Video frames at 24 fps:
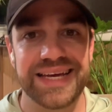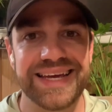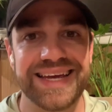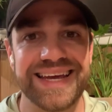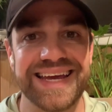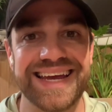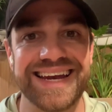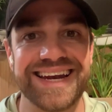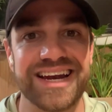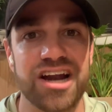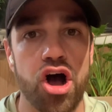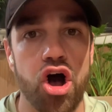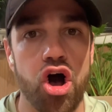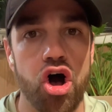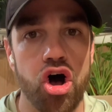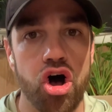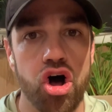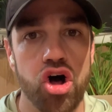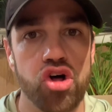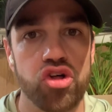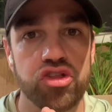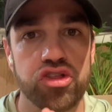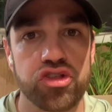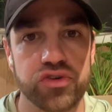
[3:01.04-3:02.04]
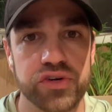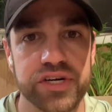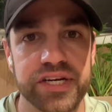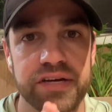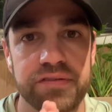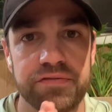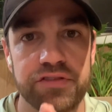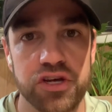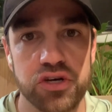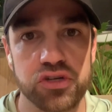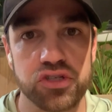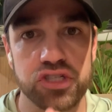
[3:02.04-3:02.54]
in all three
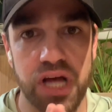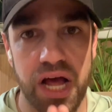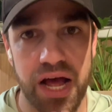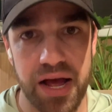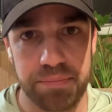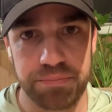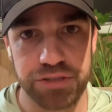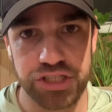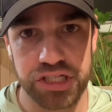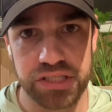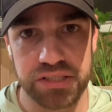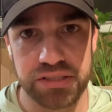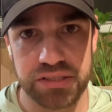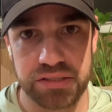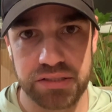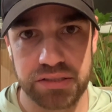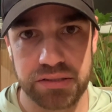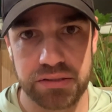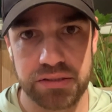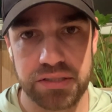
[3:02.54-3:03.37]
of those options,